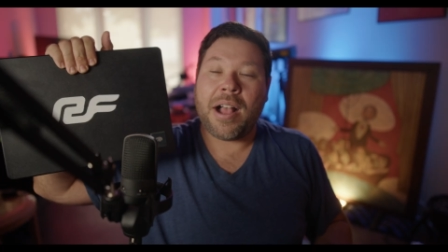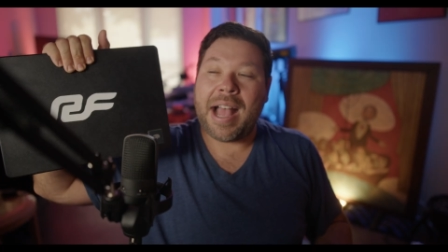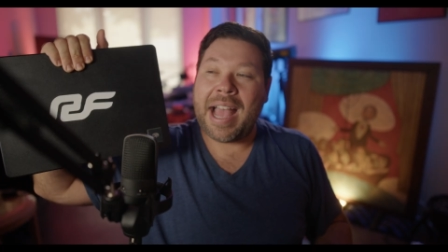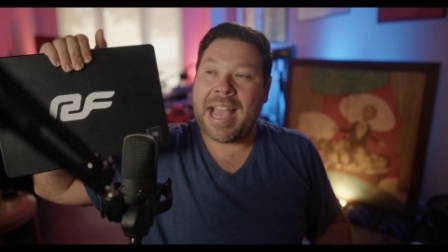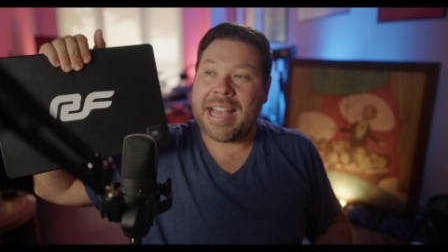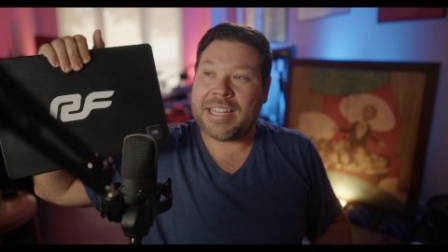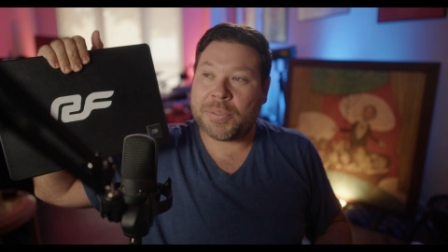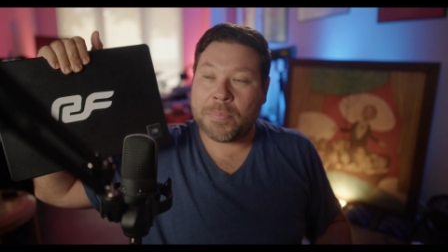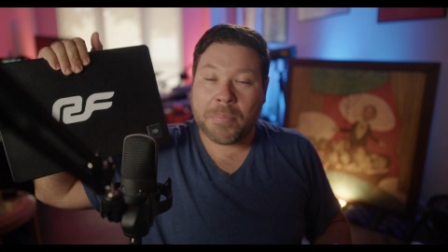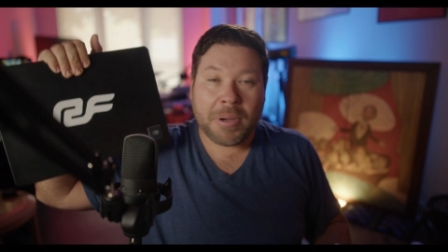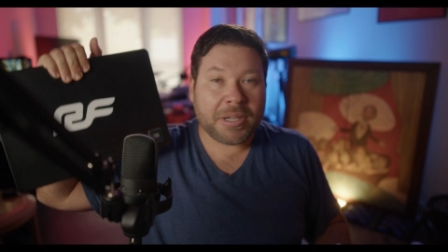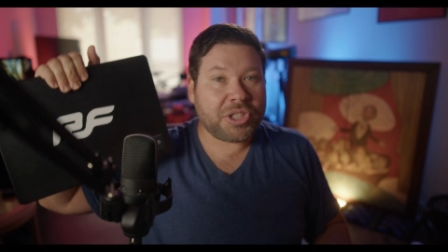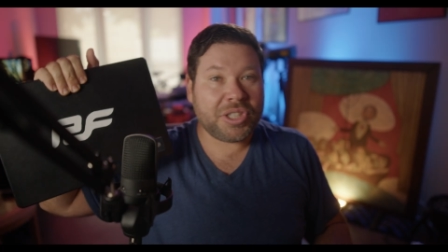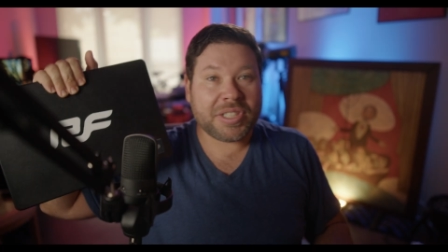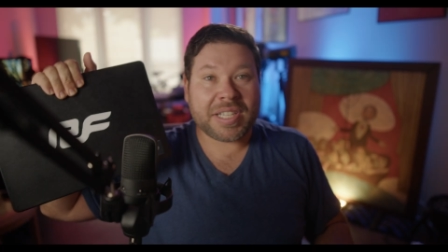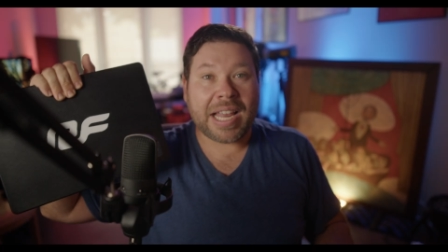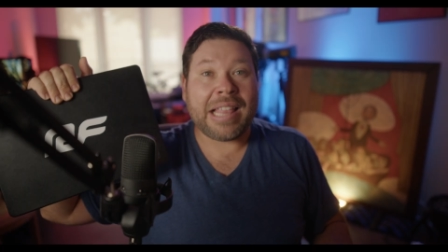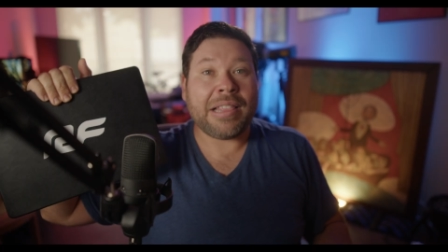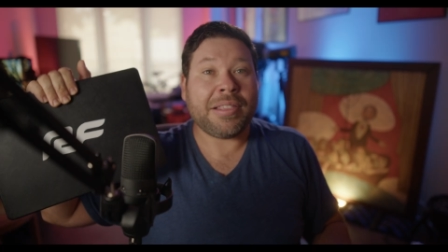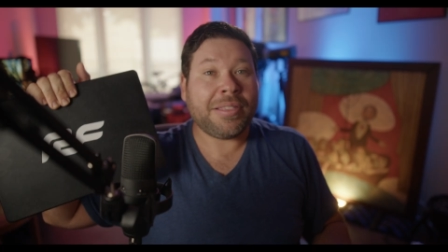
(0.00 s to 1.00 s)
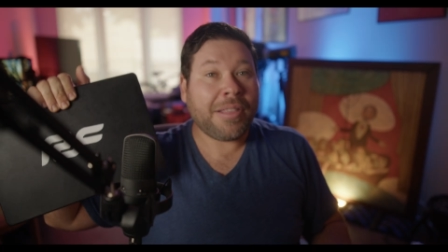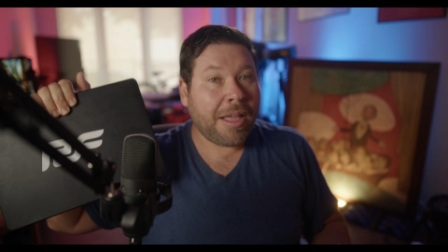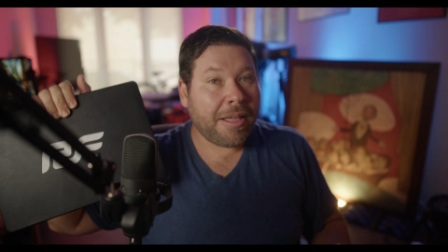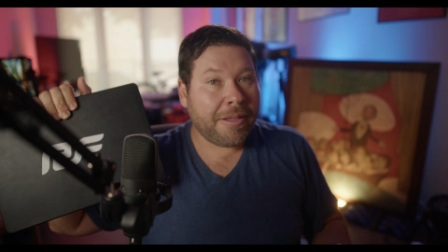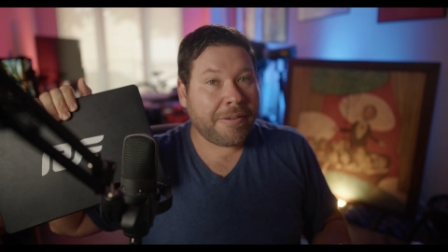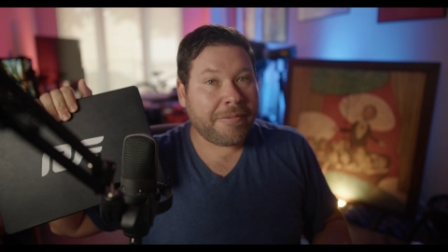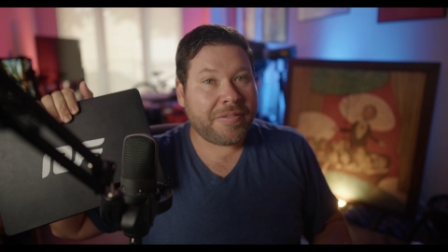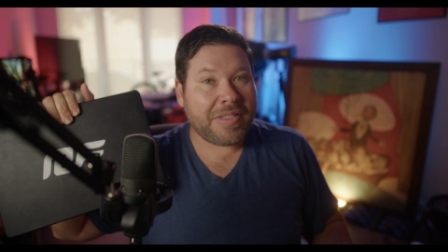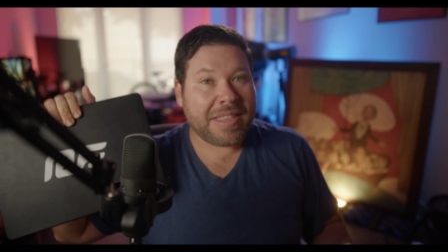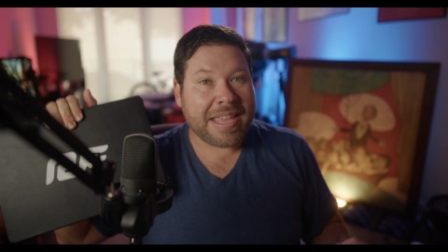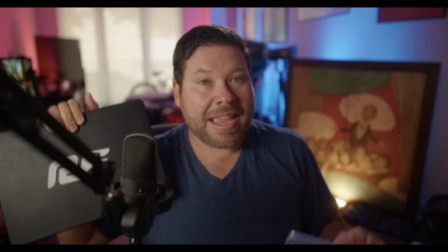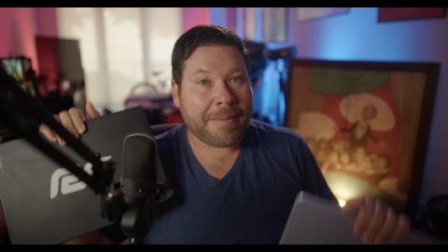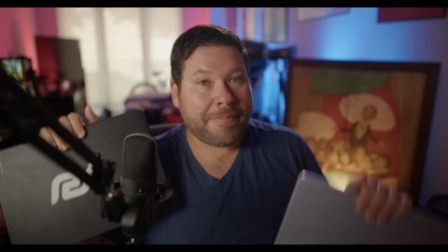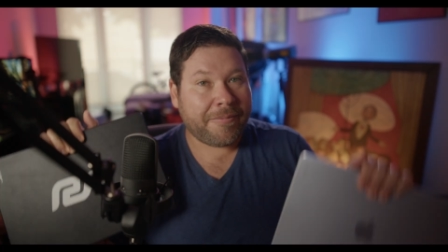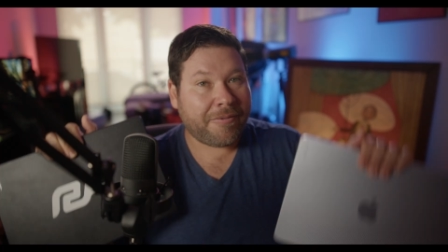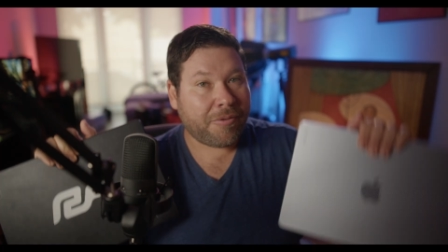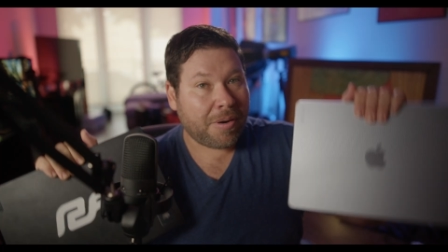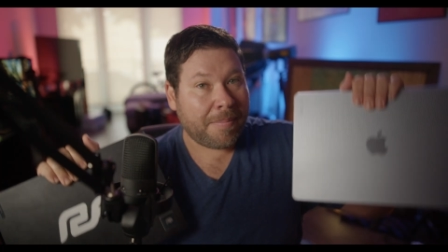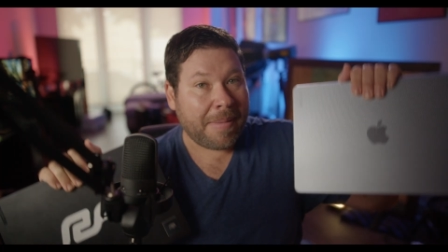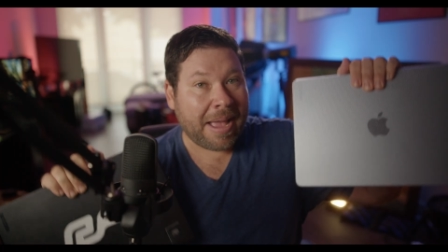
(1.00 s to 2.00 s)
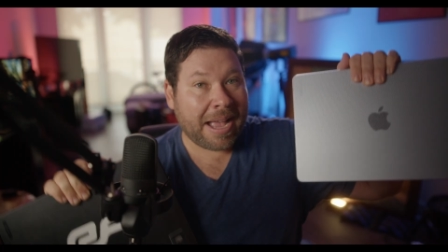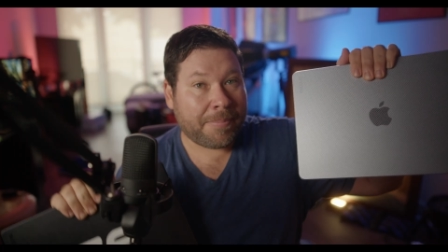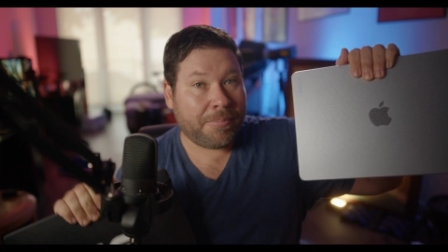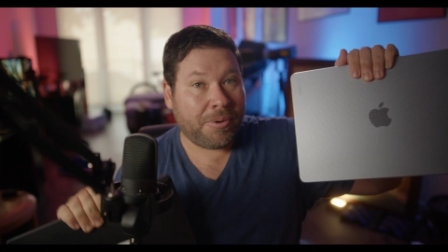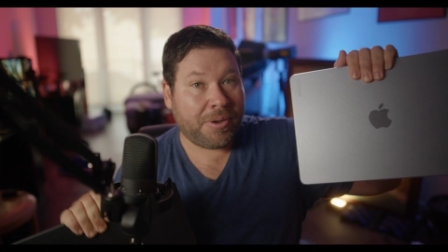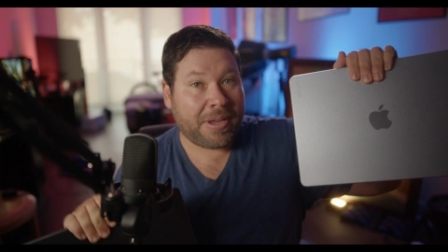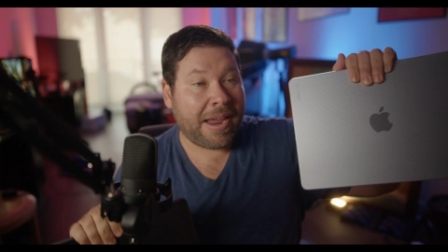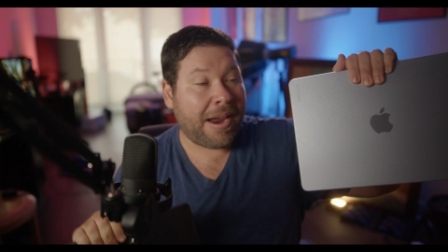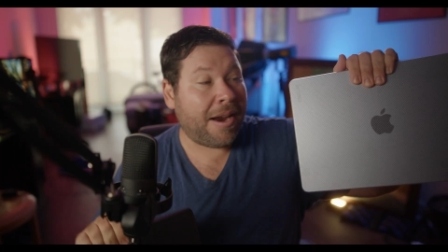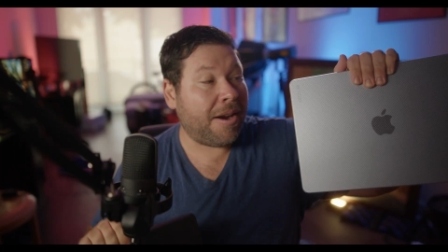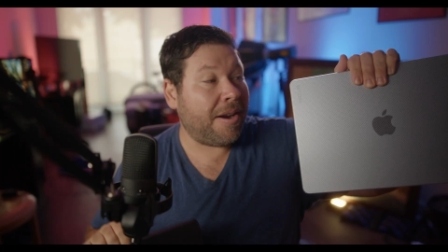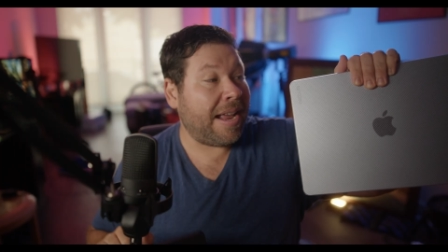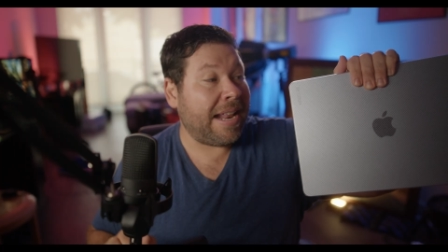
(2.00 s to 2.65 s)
As much as I love the M4 MacBook Air,